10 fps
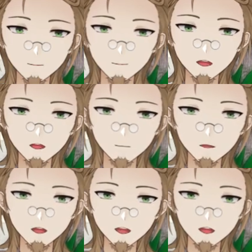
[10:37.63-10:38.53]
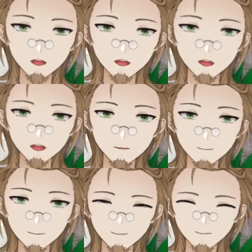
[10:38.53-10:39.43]
and then once she's like
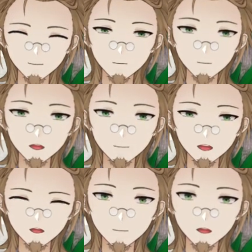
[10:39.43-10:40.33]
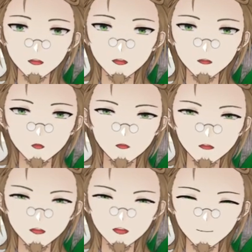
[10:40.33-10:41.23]
wrapped up, they go into
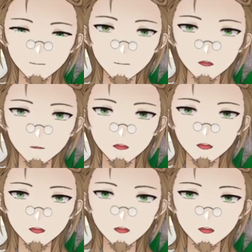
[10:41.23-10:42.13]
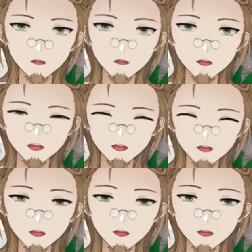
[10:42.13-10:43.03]
that strange guy arc
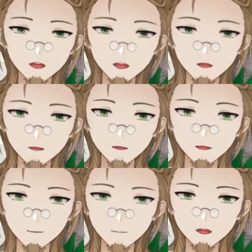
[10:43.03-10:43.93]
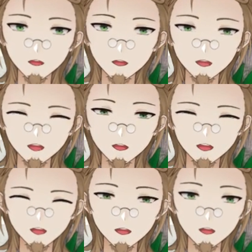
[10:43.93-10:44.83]
that introduces a new character,
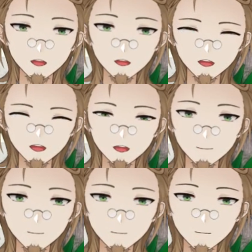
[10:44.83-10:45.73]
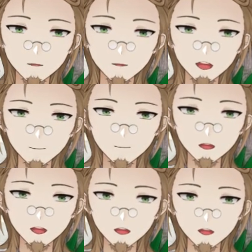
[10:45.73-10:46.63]
and then after
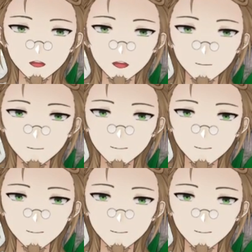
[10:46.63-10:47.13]
that's done,